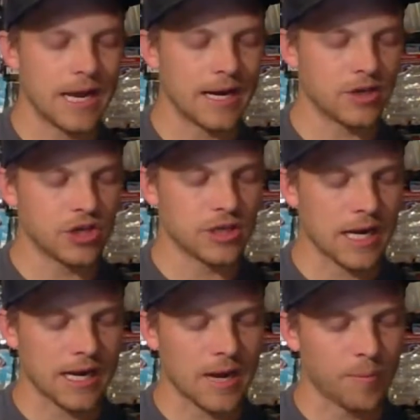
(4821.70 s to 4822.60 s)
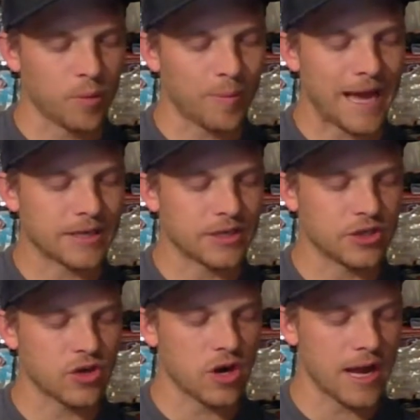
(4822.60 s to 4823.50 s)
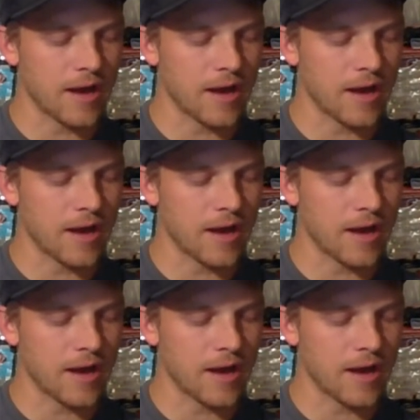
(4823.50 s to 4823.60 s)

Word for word: I just got a couple packs to start